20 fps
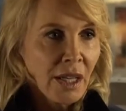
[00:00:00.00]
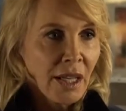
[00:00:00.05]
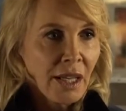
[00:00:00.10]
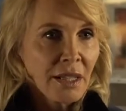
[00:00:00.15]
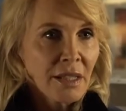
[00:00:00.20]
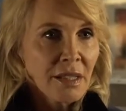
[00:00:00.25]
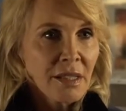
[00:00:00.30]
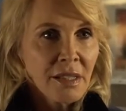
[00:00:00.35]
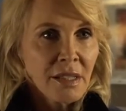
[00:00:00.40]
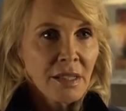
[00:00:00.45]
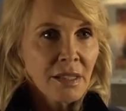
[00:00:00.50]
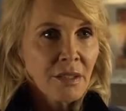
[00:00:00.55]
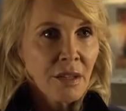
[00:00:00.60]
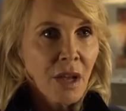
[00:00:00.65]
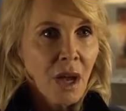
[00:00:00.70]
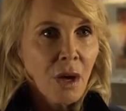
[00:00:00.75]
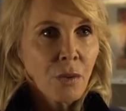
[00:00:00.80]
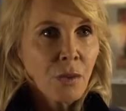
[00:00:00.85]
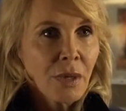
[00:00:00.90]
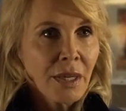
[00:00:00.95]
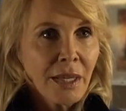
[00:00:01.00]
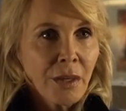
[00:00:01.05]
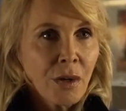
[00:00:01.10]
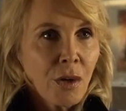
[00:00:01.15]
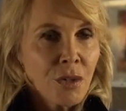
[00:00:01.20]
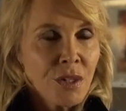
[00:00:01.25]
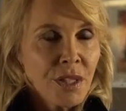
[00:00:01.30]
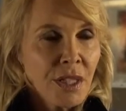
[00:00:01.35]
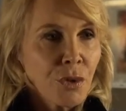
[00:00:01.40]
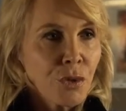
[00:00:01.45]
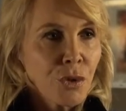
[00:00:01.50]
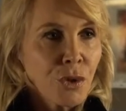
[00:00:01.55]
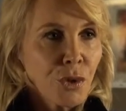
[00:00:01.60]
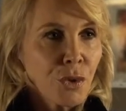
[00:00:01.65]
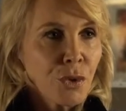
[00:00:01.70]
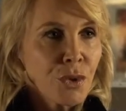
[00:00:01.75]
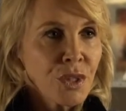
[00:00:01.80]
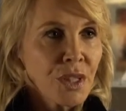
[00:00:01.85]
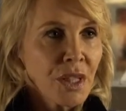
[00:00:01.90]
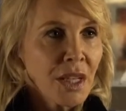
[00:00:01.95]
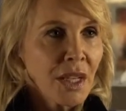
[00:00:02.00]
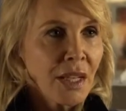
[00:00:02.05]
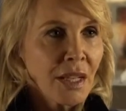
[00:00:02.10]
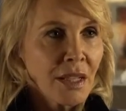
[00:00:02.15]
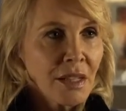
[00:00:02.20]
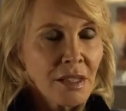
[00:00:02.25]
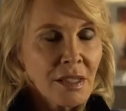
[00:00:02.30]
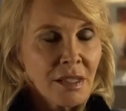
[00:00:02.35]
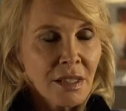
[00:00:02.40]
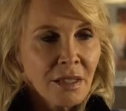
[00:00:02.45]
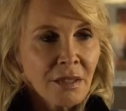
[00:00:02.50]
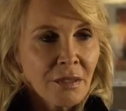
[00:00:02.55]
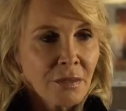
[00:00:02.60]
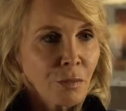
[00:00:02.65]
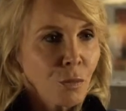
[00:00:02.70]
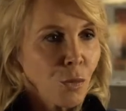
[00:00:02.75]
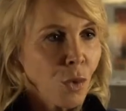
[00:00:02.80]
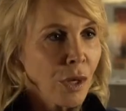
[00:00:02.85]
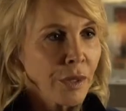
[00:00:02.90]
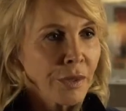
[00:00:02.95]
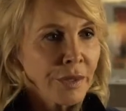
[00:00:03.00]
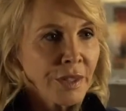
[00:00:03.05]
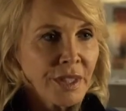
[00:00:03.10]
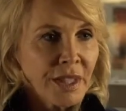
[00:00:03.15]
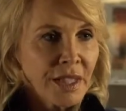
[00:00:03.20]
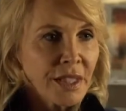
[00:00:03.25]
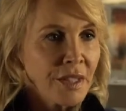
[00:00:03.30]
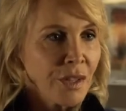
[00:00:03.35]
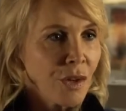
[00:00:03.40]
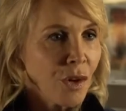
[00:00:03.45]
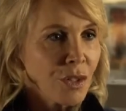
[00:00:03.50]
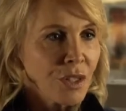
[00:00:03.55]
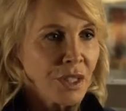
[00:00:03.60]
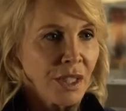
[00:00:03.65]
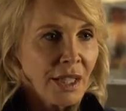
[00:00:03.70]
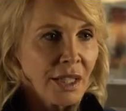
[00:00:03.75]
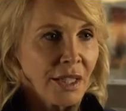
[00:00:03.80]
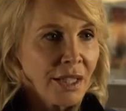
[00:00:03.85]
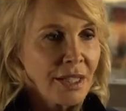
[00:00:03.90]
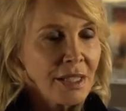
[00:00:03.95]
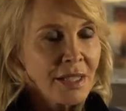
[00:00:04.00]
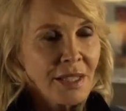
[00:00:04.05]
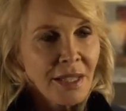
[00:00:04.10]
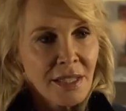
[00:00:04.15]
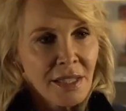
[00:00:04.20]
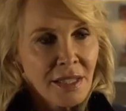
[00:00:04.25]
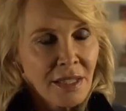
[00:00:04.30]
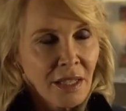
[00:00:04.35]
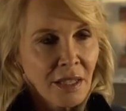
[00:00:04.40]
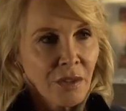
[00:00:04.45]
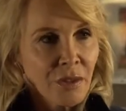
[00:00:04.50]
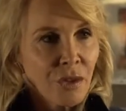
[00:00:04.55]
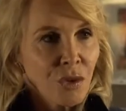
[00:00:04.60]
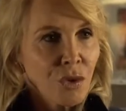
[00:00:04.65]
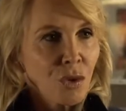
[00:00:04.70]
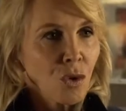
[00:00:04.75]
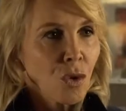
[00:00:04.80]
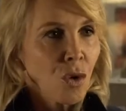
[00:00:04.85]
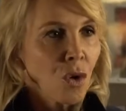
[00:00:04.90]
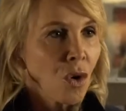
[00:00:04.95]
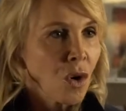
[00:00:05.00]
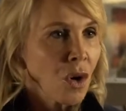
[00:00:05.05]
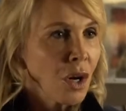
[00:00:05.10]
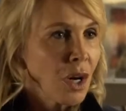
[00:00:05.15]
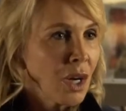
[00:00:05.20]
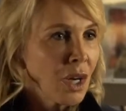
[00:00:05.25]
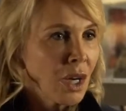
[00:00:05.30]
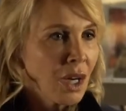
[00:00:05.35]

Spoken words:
He's only not in 2 scenes, and one that he's not in, he's listening at the door,